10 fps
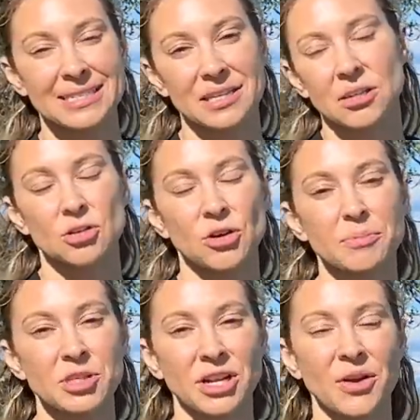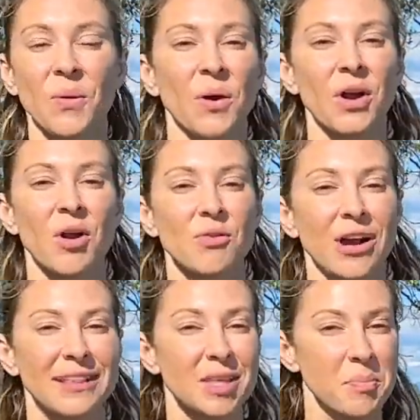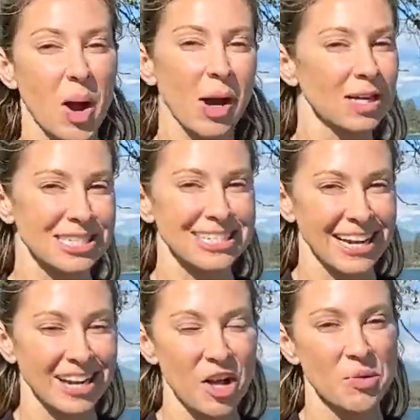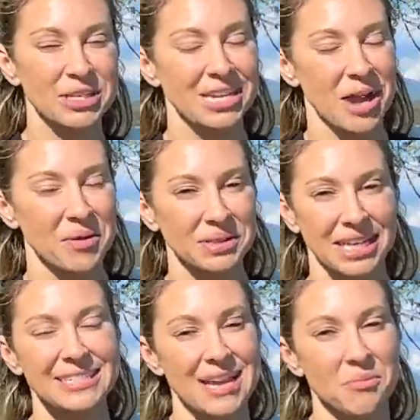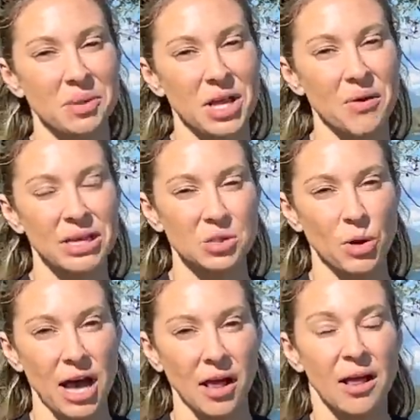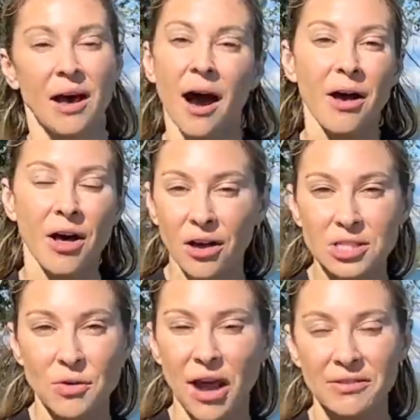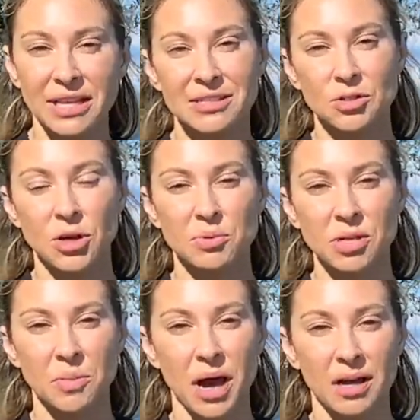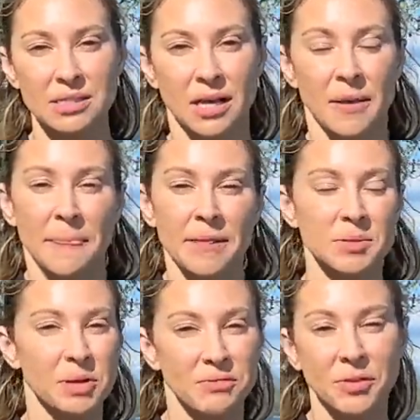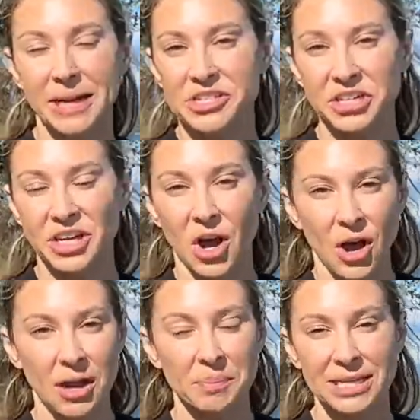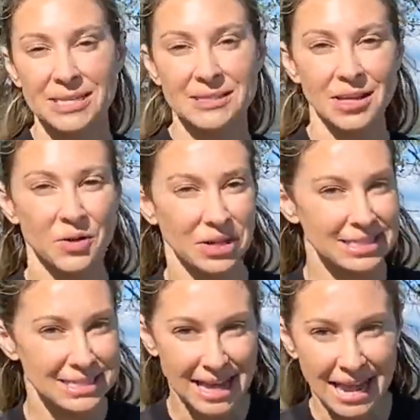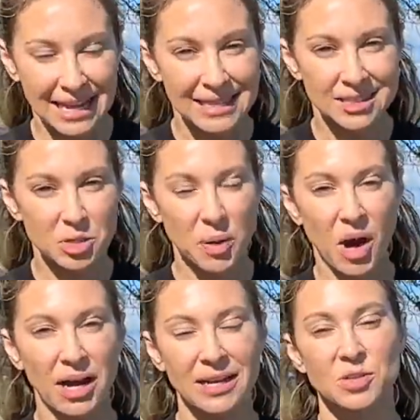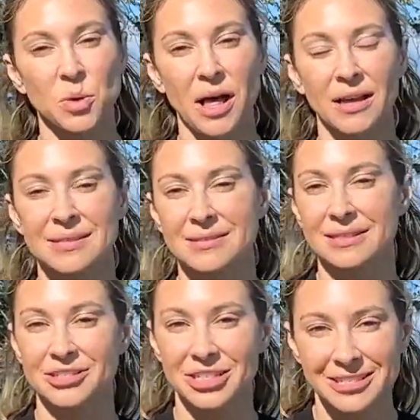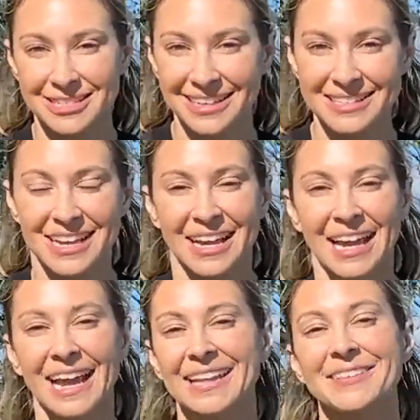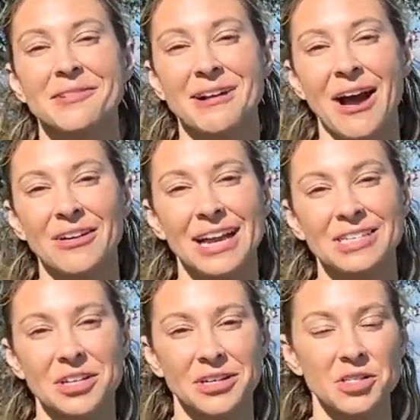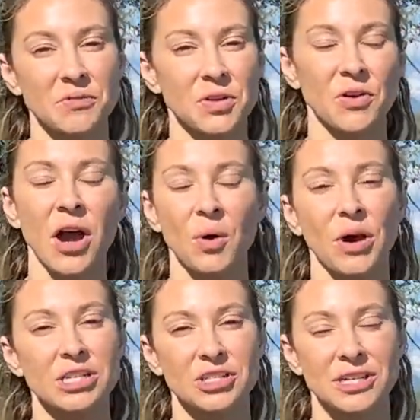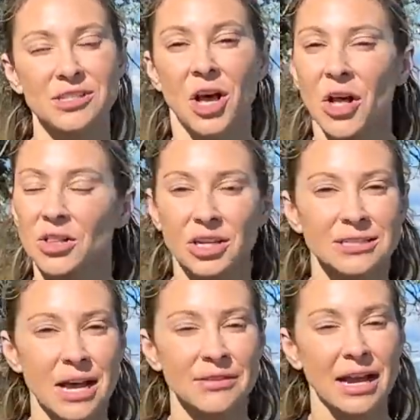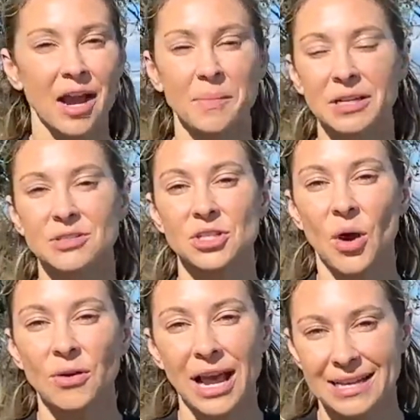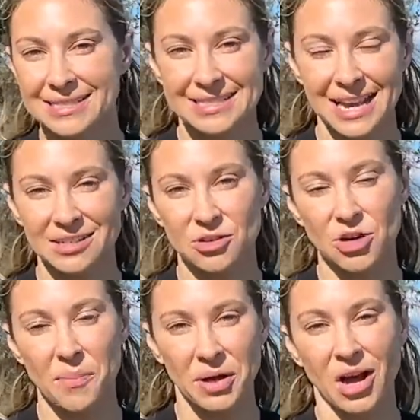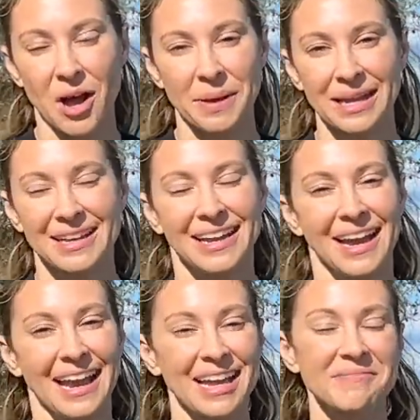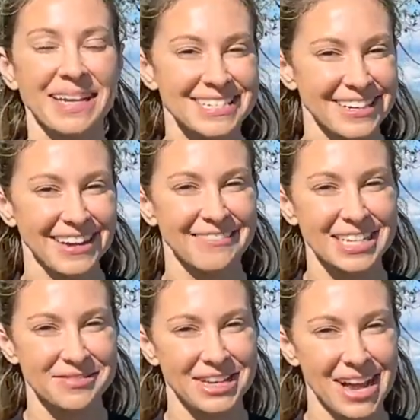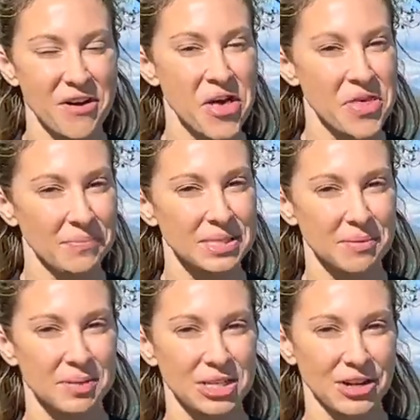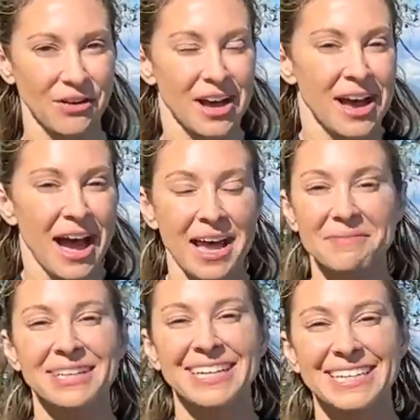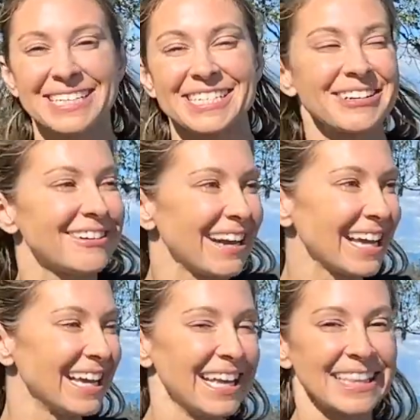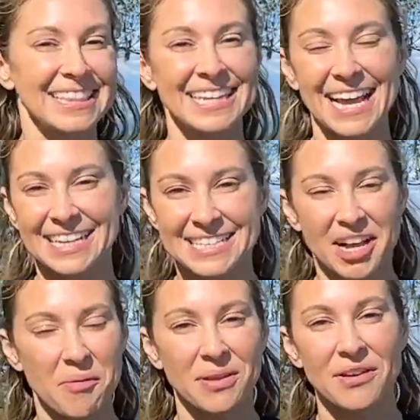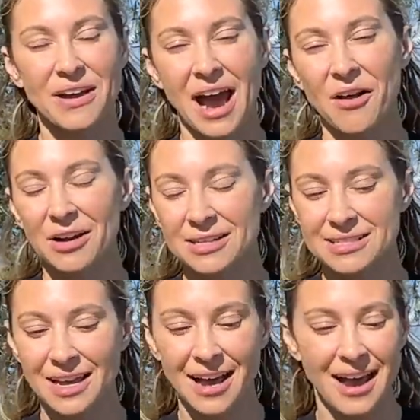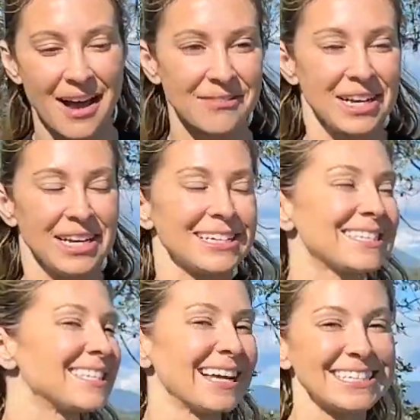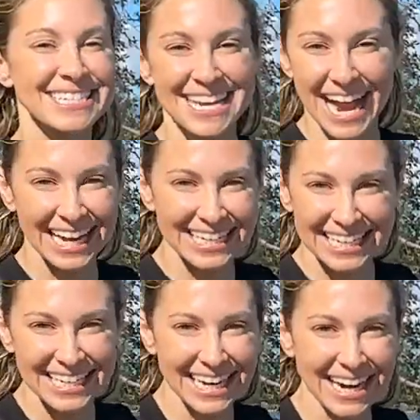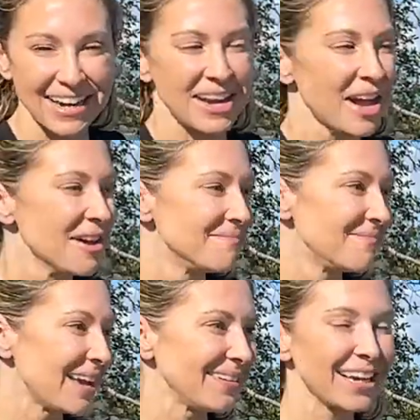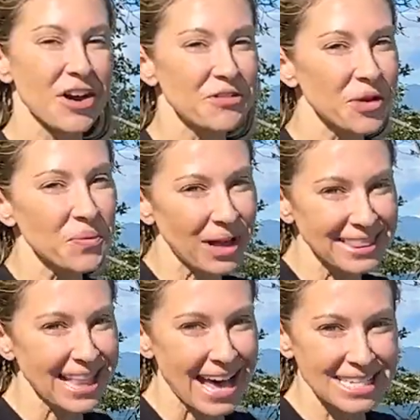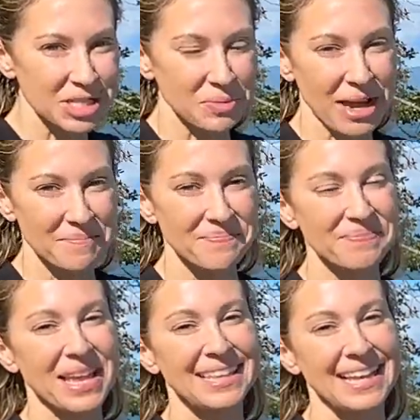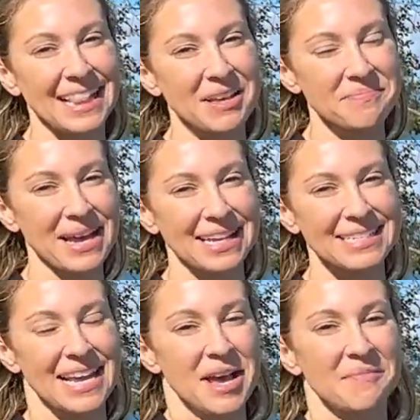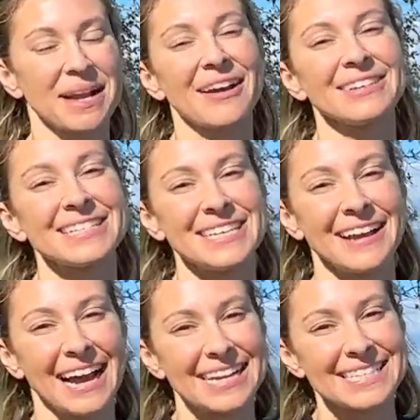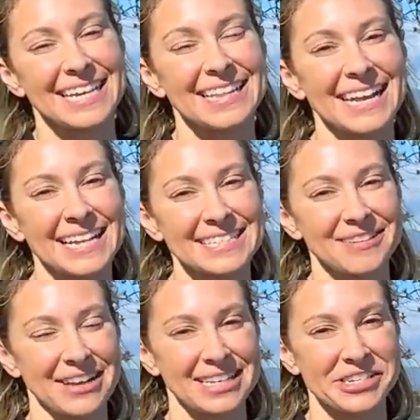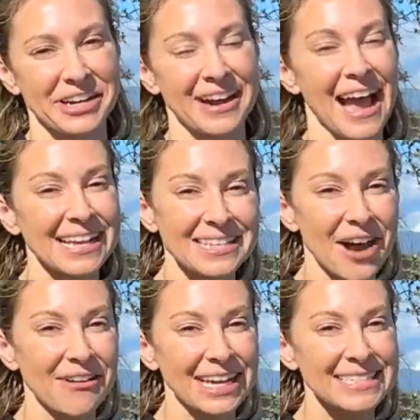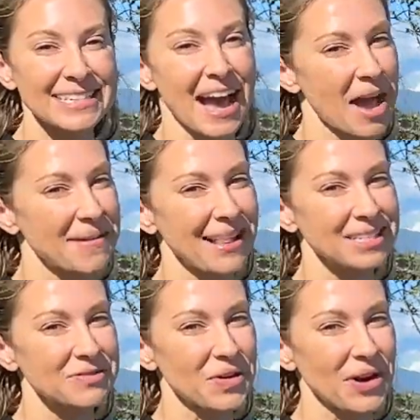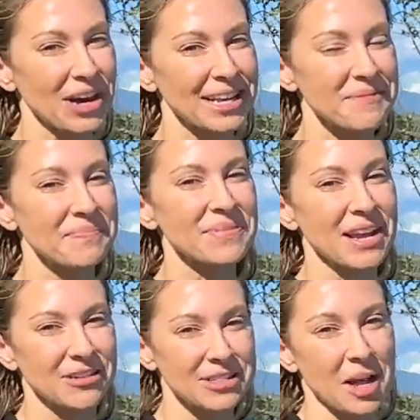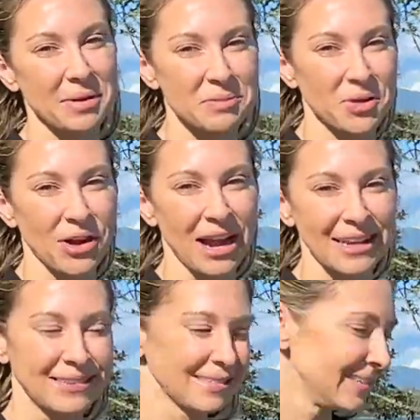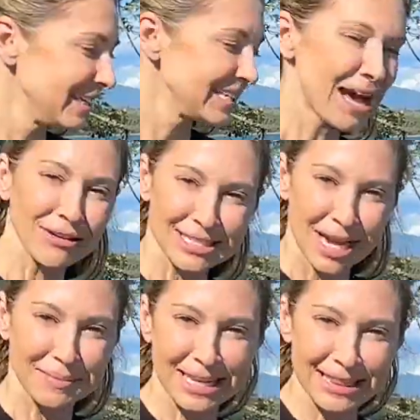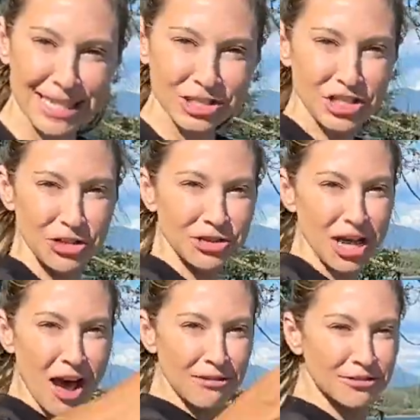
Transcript: in the description or over at the Parks channel, which I will link down below as well. I'll also have in that description box some information on places that you can stay in this park, as well as logistics and the route I took. So if you've got questions, look down there, but don't hesitate to drop a comment, and make sure you give this video a thumbs up too. I'm gonna enjoy the next couple of hours of sunshine here, maybe go for one last swim in the Olympics, but I will see you guys in the next adventure. As always, I'm Alice Ford. Never stop exploring. Now it's time to get these shoes off